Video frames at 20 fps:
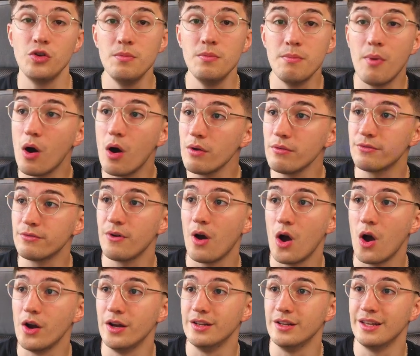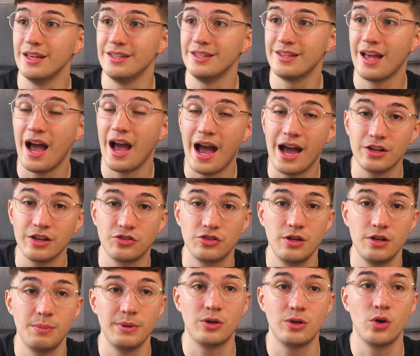you might find is that
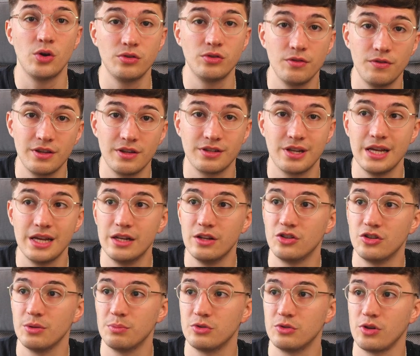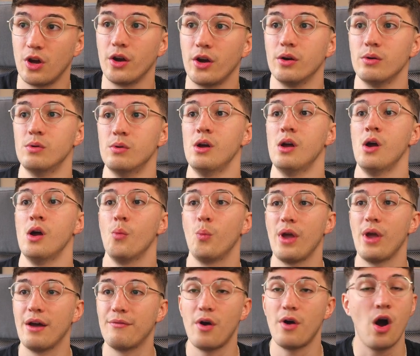actually because of this leadership style,
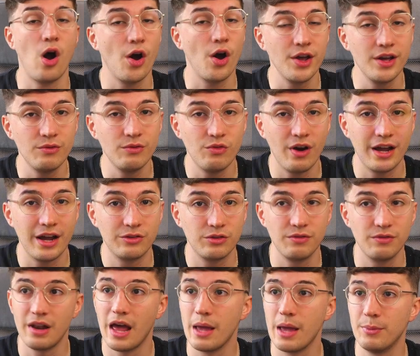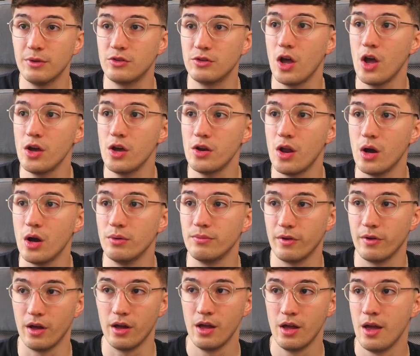we have a higher rate of labour
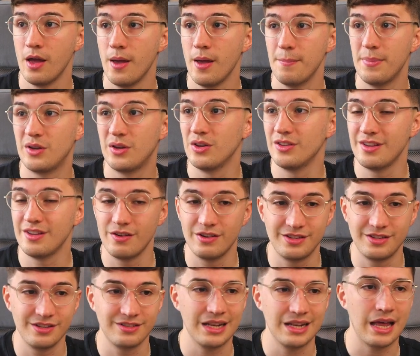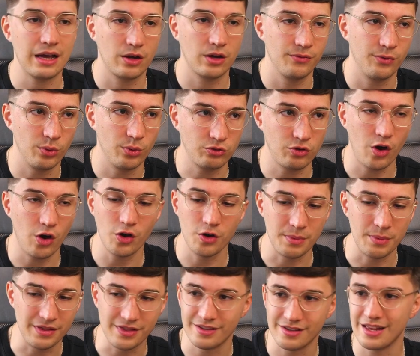turnover because there is this lack of
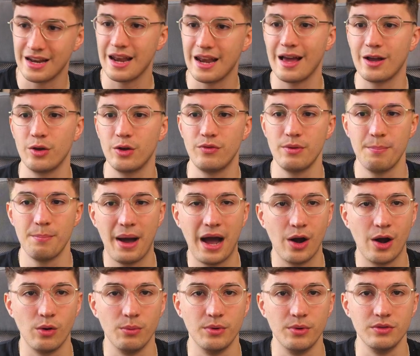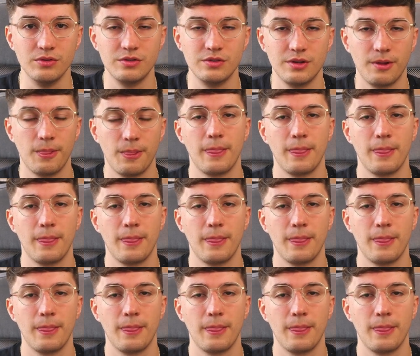autonomy, there's a lack of empowerment.